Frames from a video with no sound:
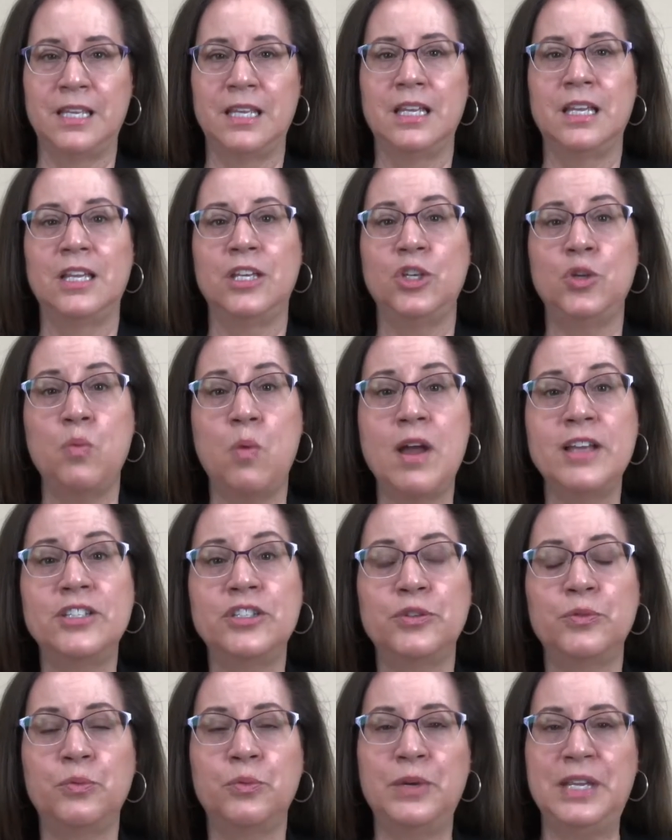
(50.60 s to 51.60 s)
You want to
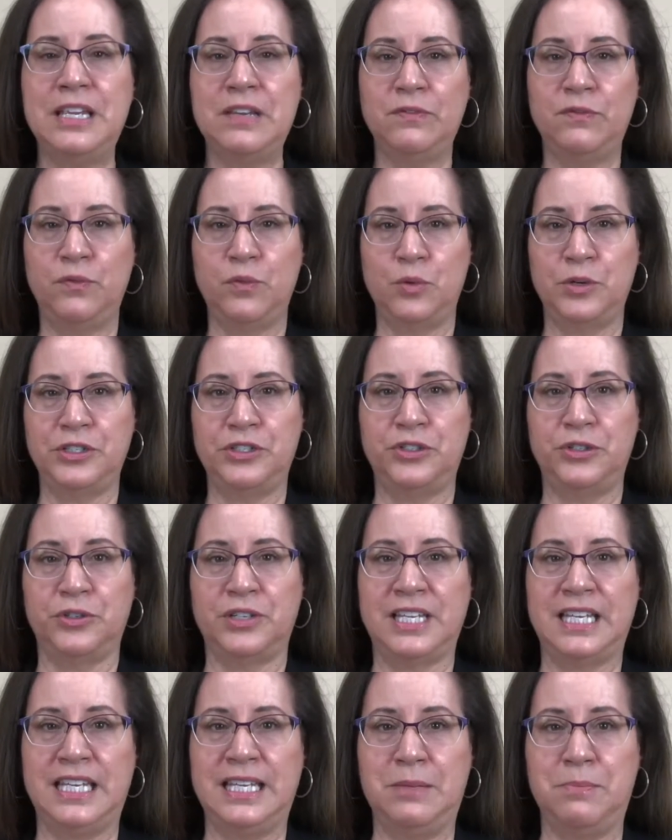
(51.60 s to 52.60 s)
reinforce your
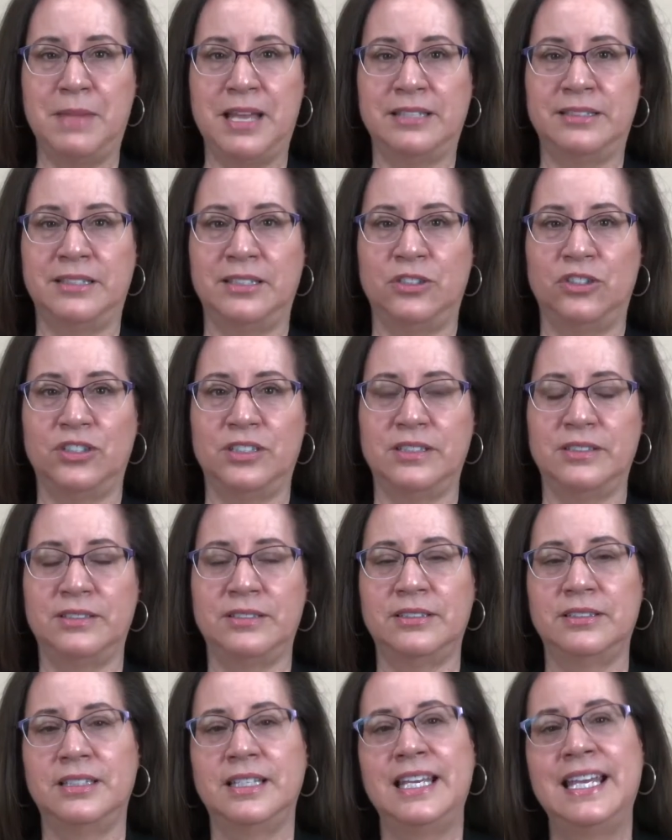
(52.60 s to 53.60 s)
key messages.
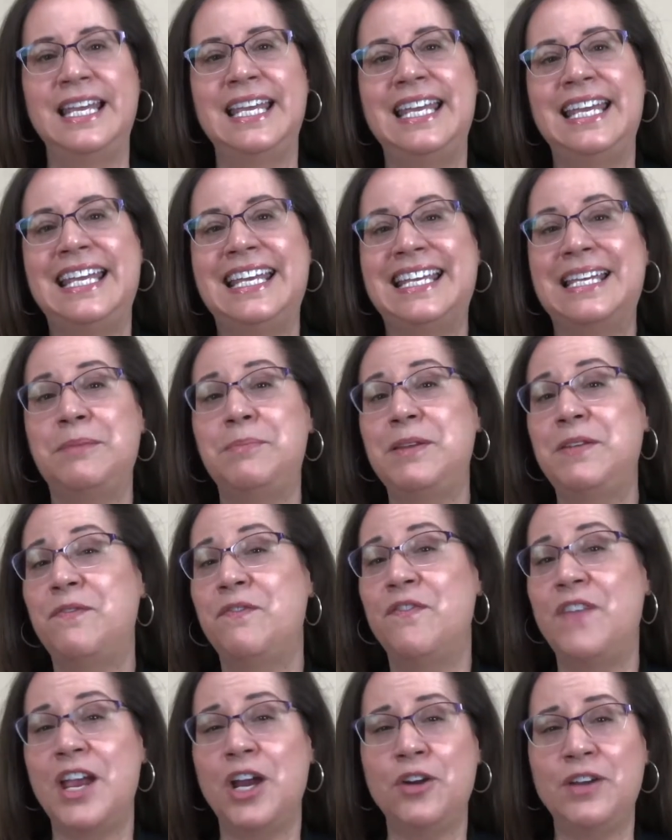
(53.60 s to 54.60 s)
It can be
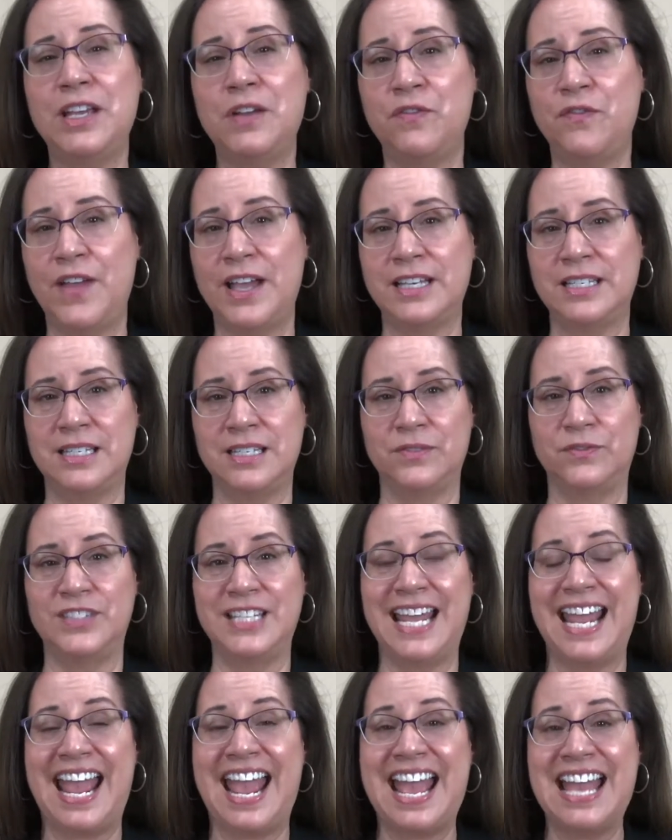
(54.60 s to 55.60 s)
very effective
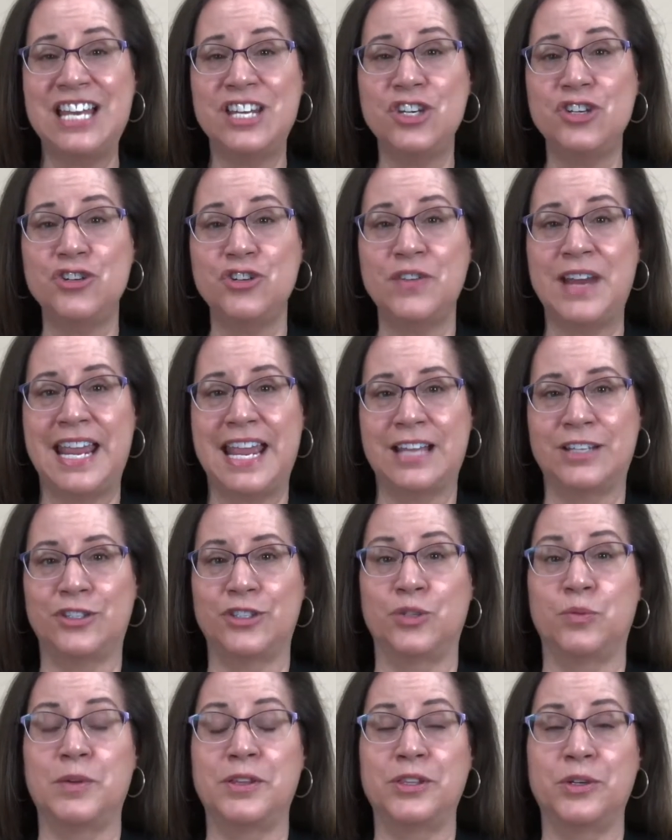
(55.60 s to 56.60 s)
to end your answer
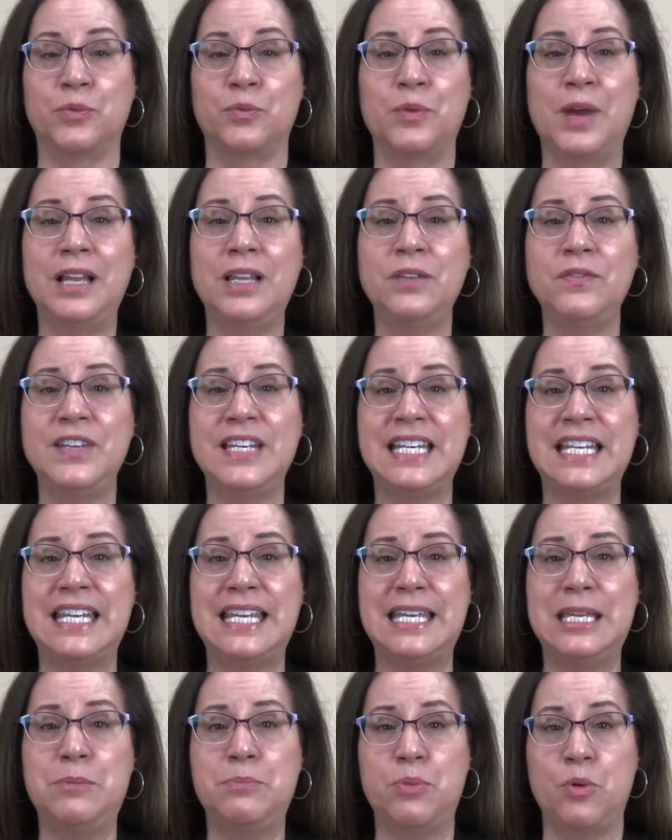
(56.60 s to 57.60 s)
with a relevant
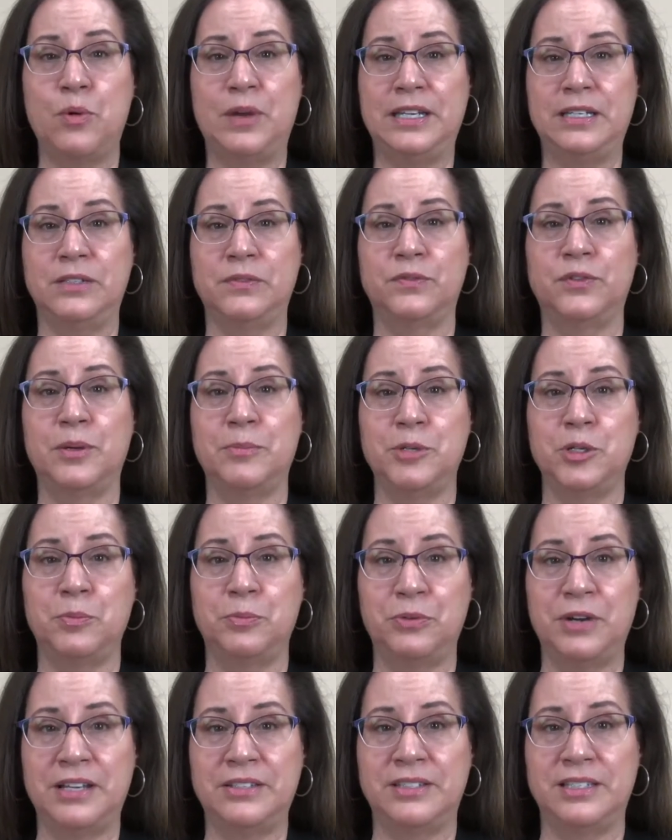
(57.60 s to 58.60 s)
key point from your
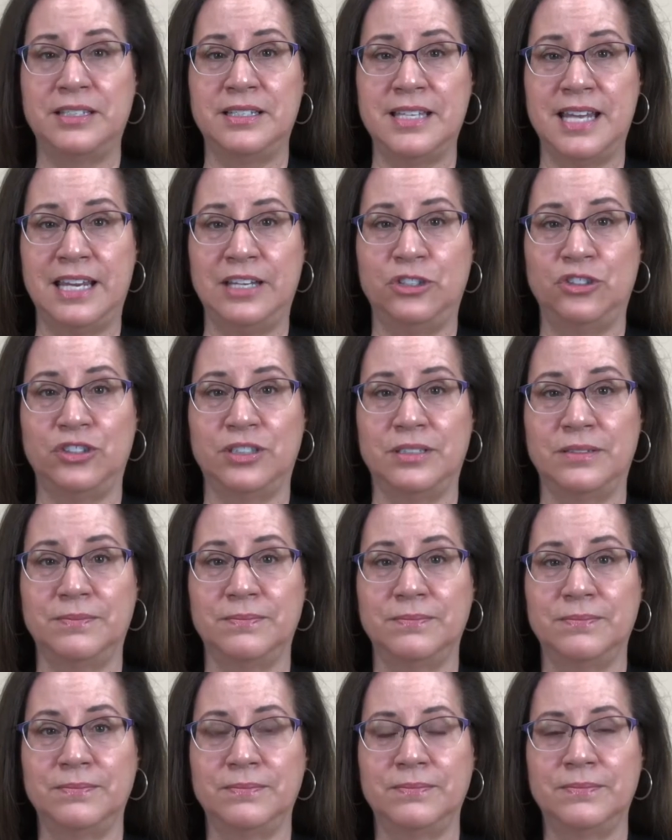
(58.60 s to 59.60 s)
presentation.
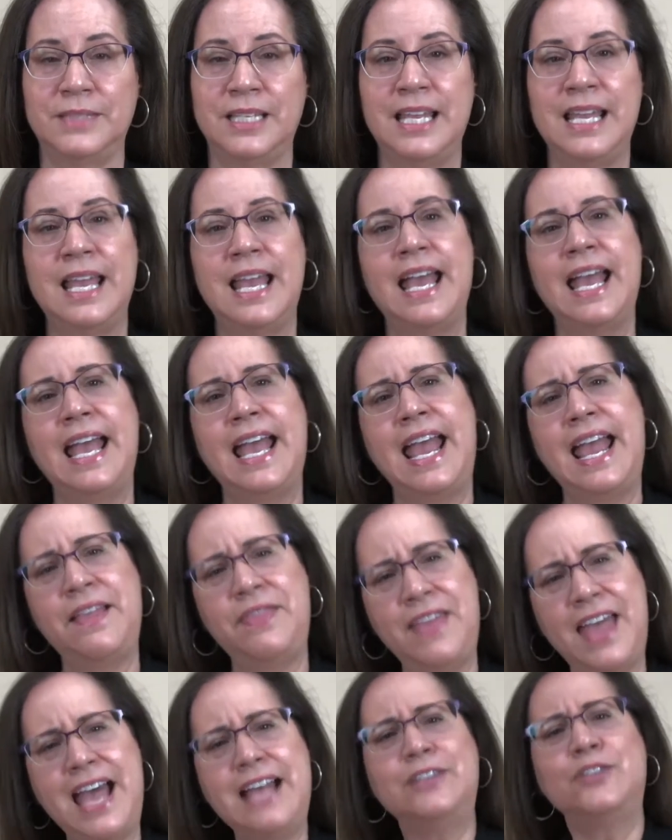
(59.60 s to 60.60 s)
And
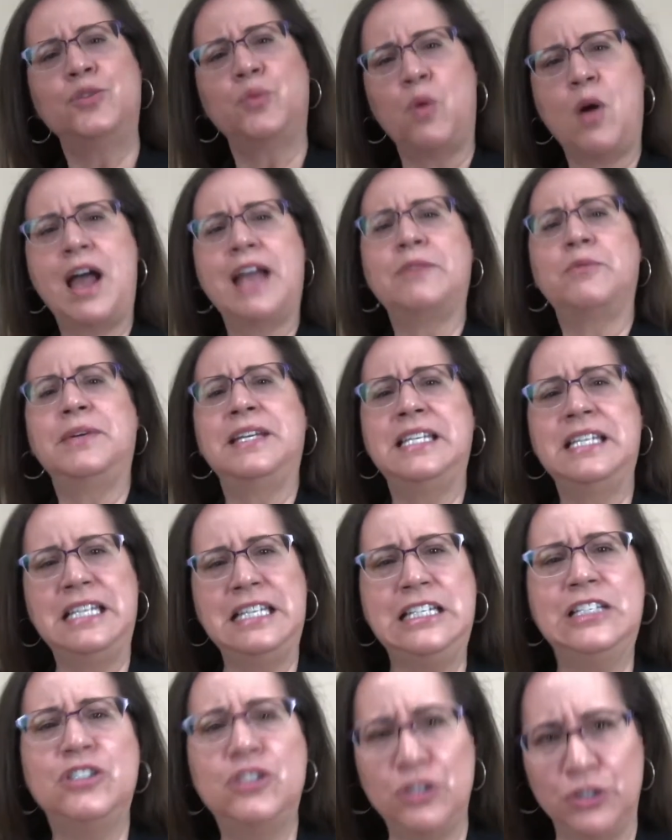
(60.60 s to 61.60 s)
that's why we
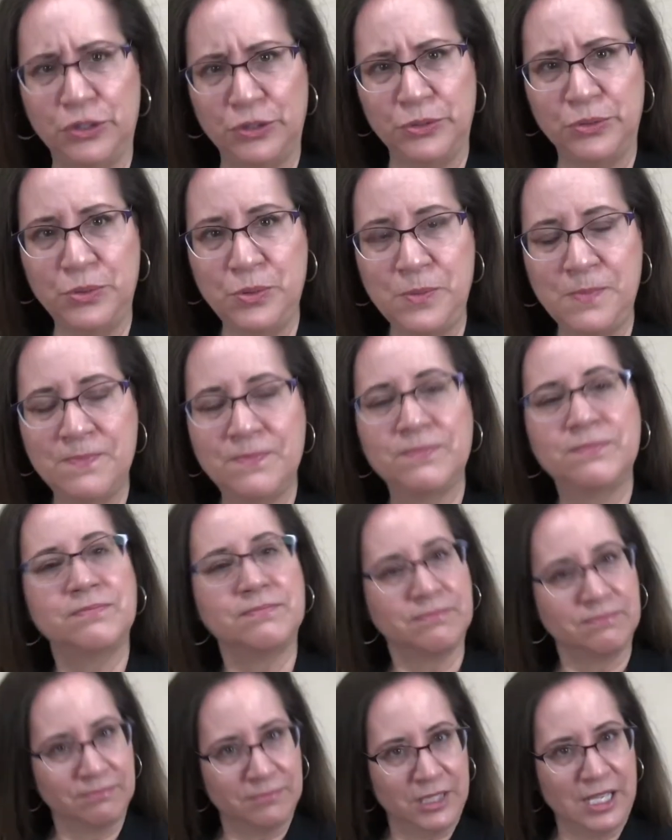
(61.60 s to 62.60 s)
need to,
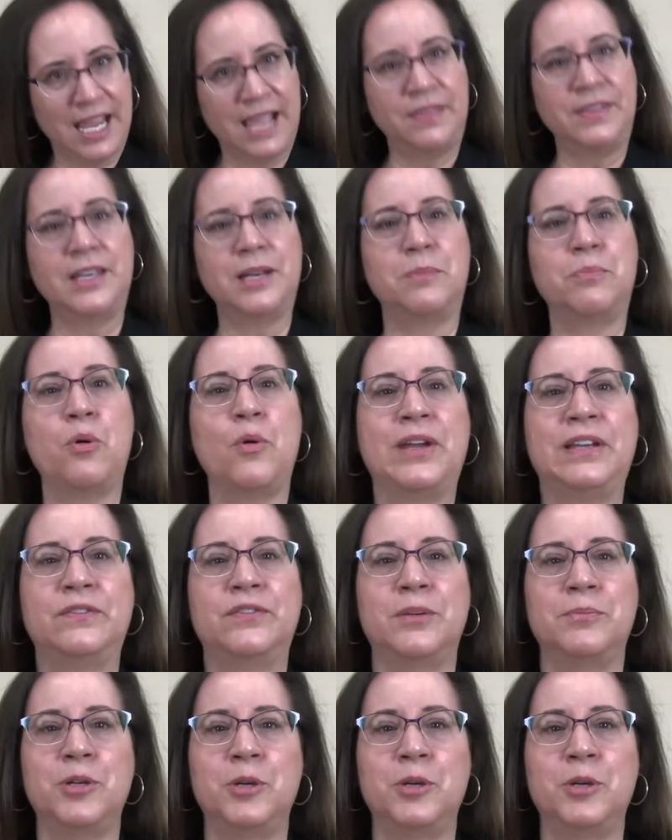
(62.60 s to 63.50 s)
and then a point from your